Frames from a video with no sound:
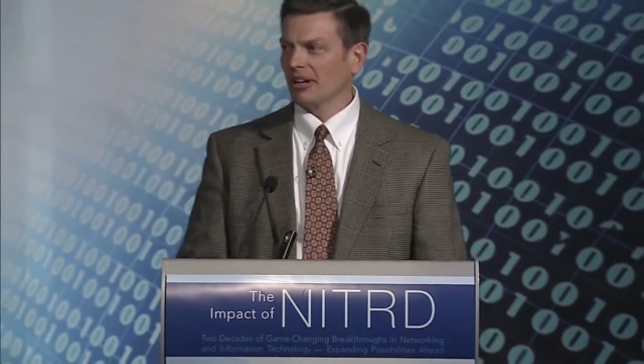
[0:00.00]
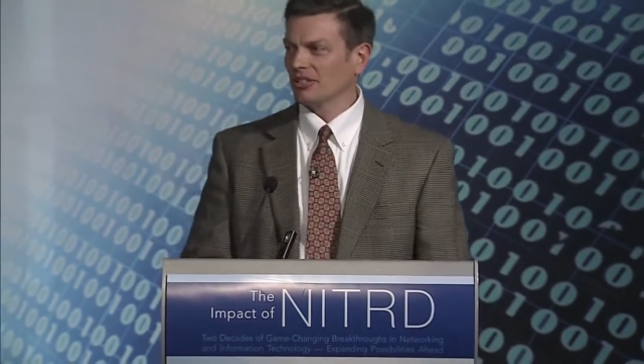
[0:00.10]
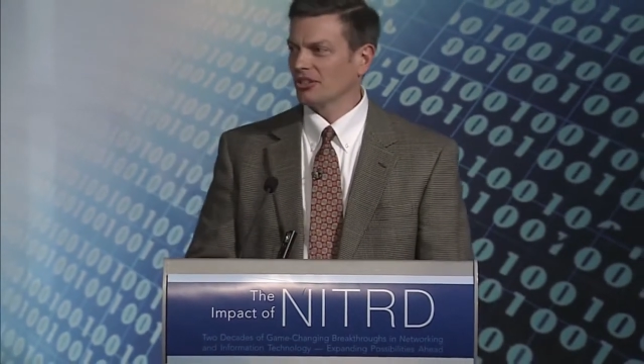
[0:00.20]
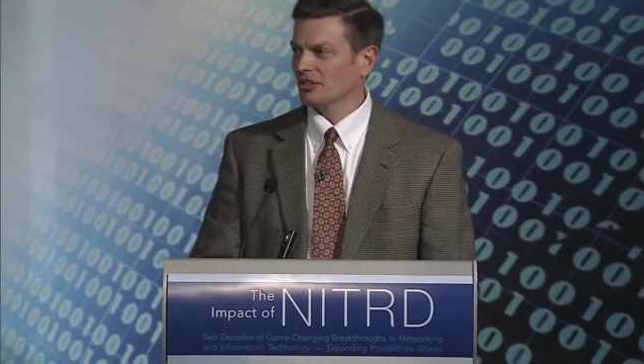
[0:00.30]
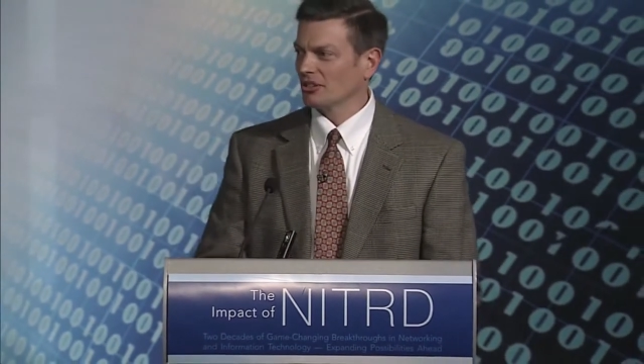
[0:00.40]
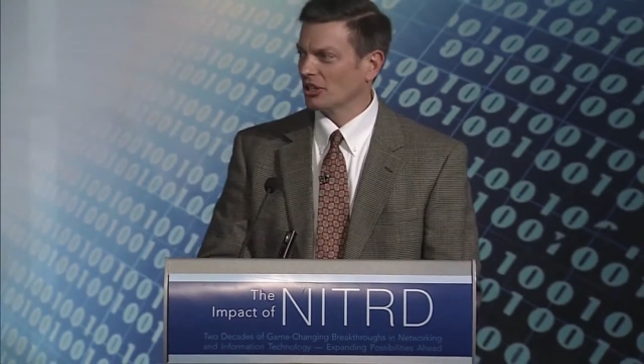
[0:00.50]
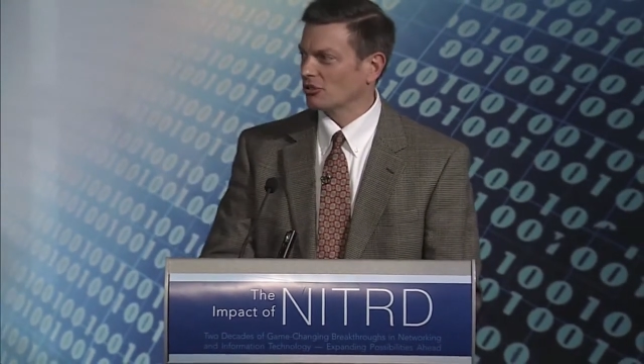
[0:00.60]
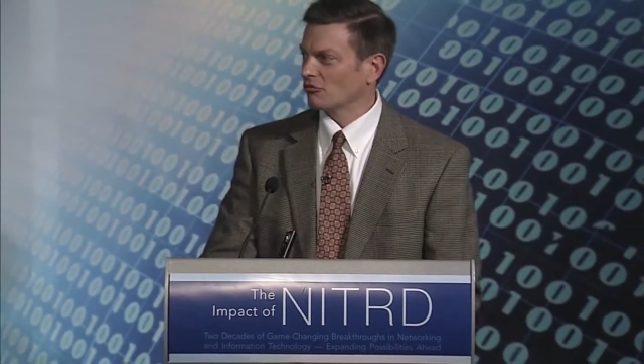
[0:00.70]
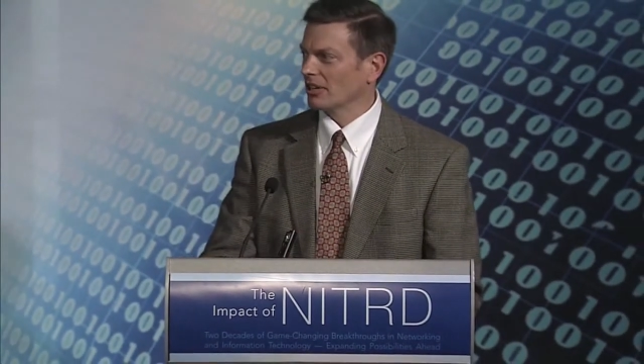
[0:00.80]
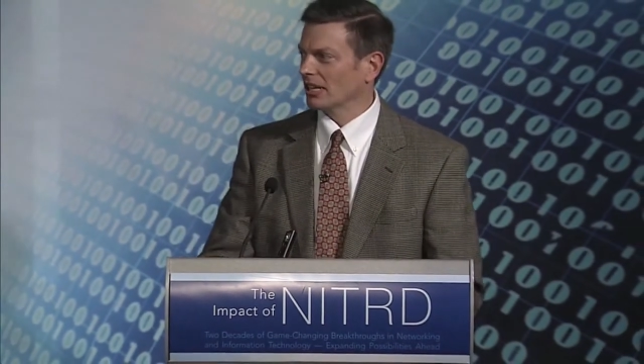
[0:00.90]
much.
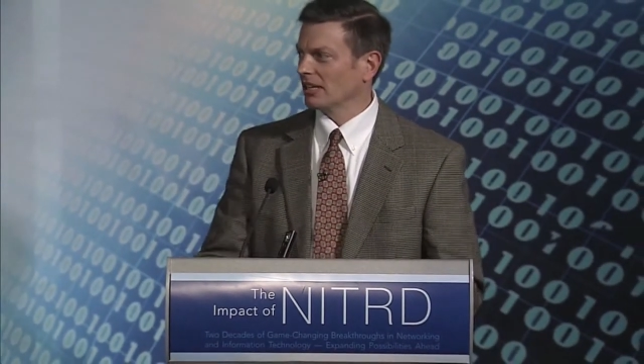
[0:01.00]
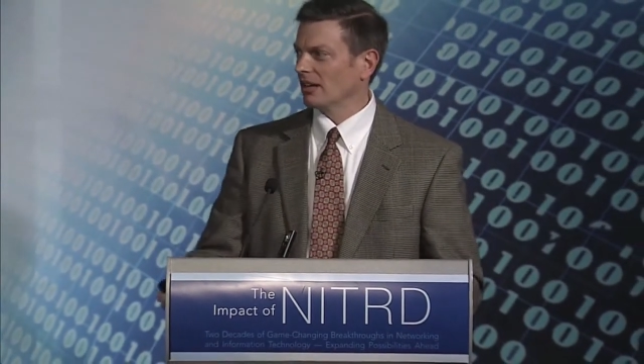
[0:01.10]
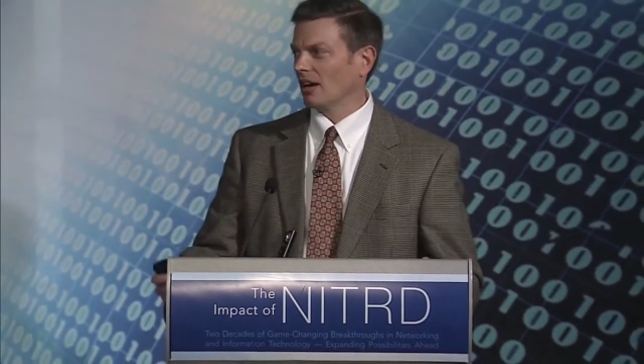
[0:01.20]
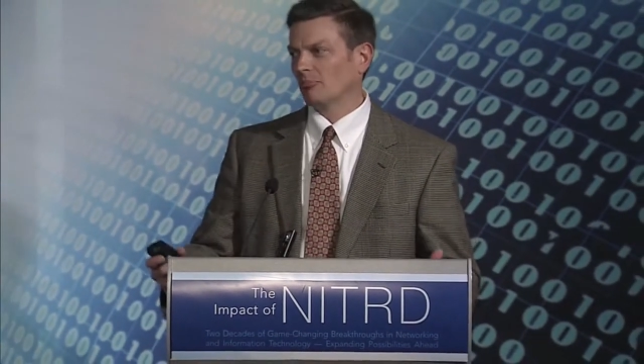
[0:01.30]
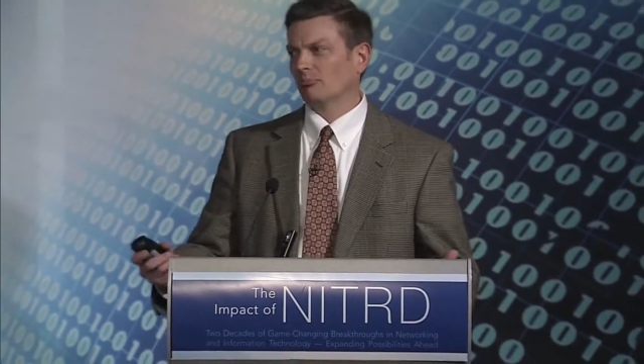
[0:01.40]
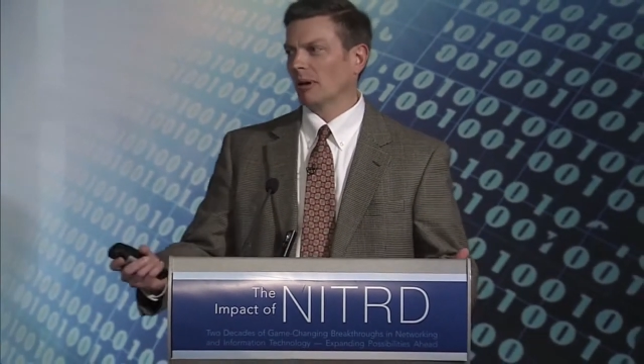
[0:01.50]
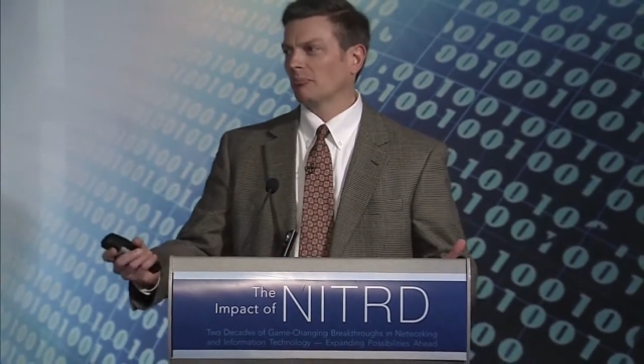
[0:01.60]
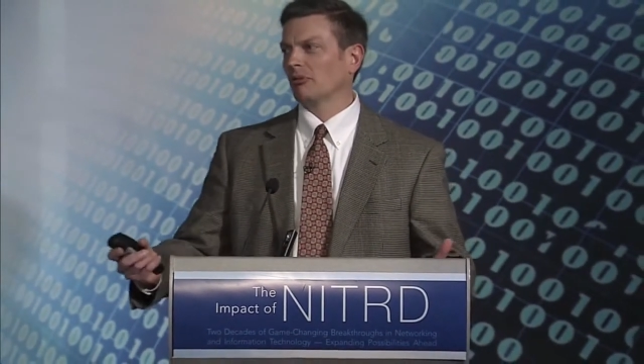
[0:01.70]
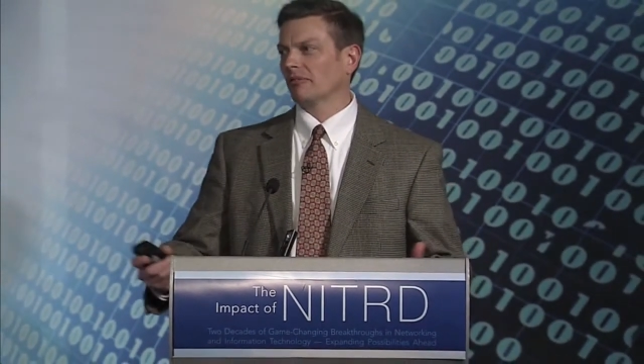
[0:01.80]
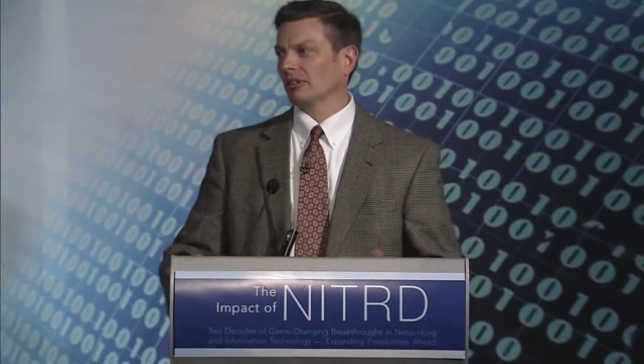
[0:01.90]
It's really a
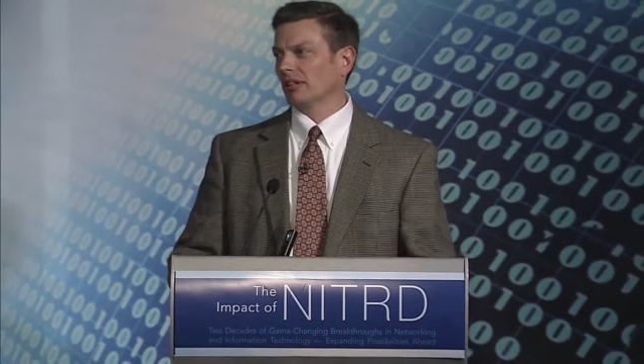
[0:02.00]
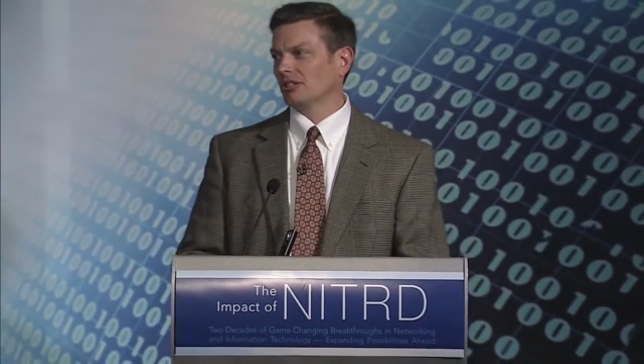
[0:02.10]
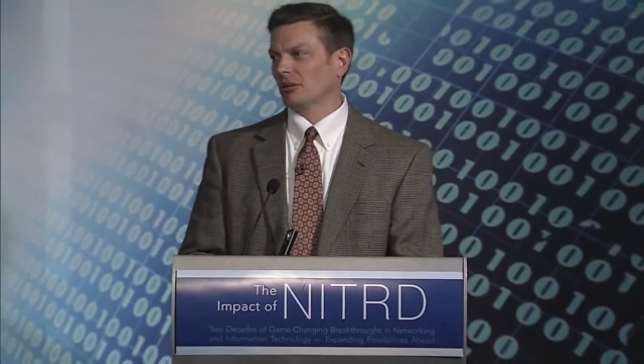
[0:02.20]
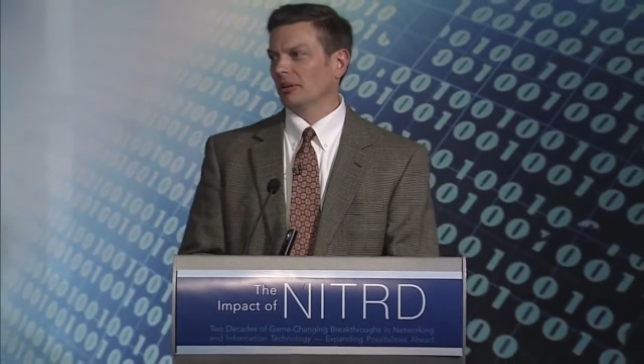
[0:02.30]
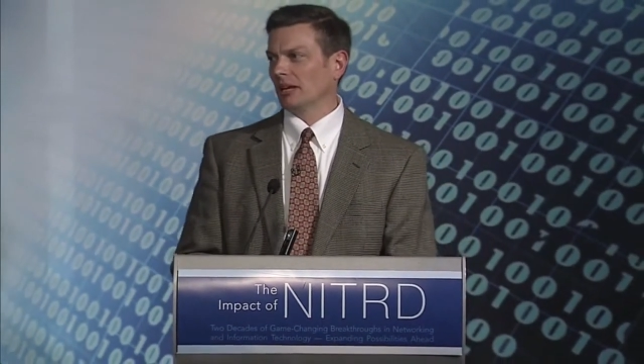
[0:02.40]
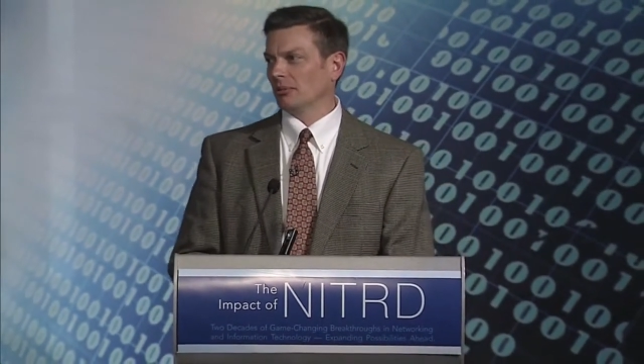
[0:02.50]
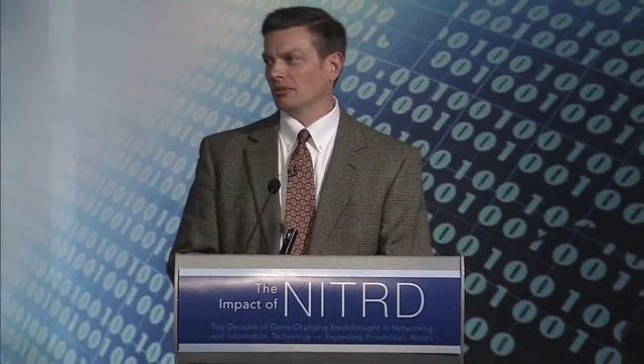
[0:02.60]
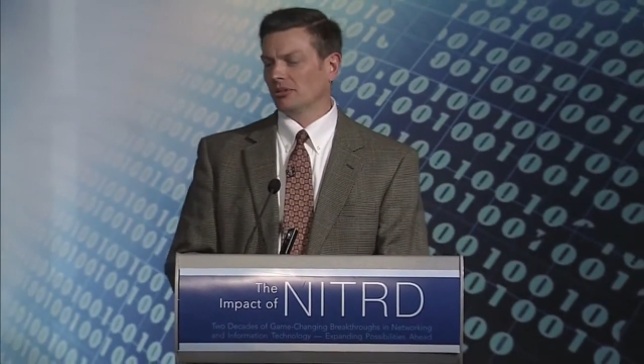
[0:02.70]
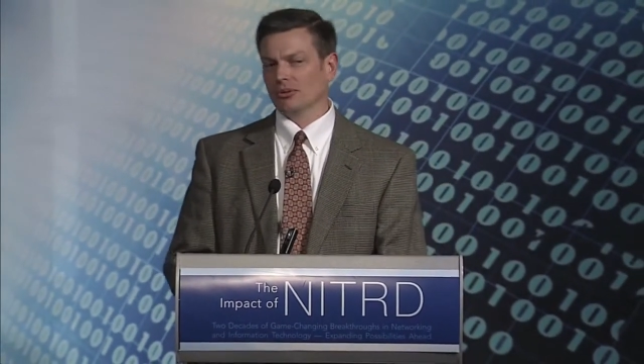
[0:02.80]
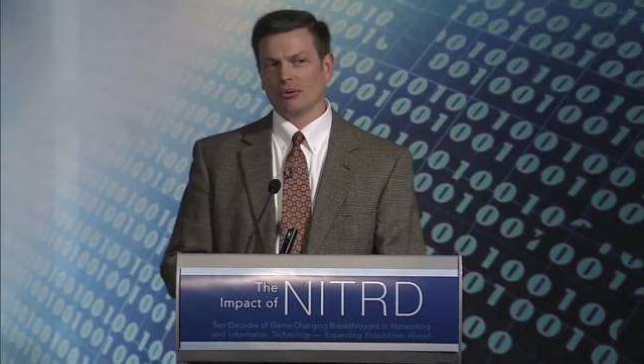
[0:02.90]
privilege to be able
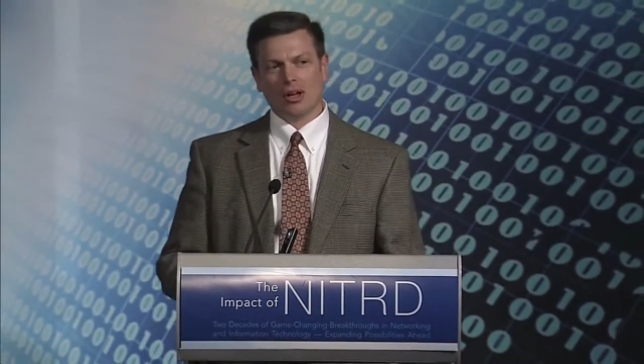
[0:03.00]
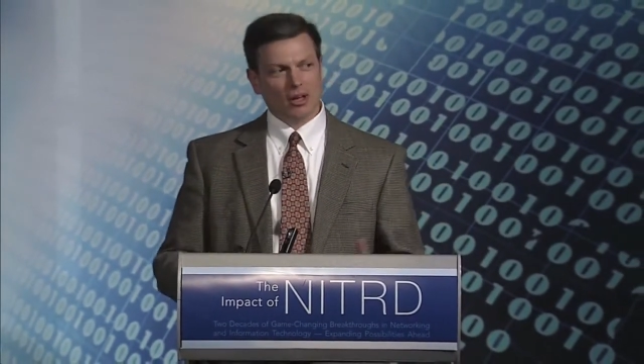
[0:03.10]
to